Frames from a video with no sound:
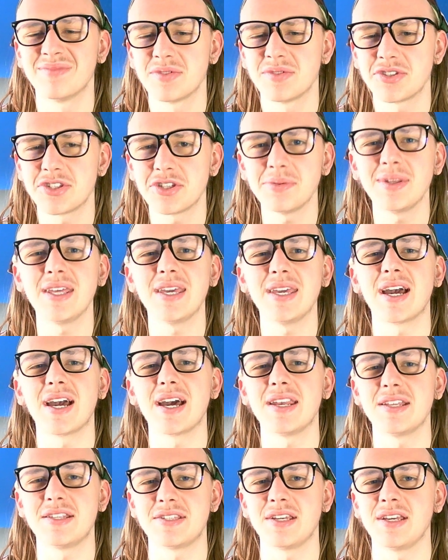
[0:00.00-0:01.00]
some of the
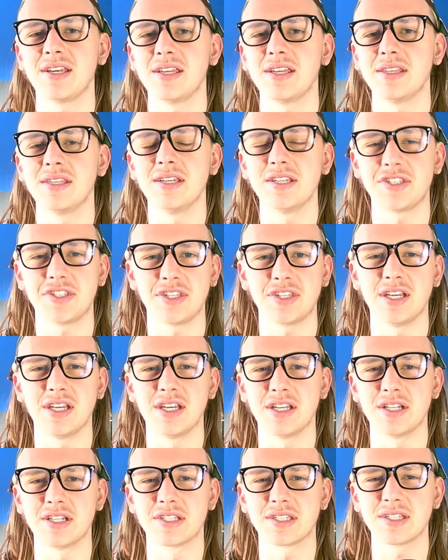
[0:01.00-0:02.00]
editing in these
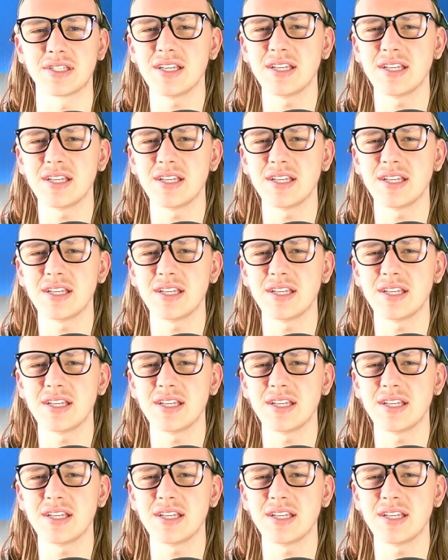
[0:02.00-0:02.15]
scenes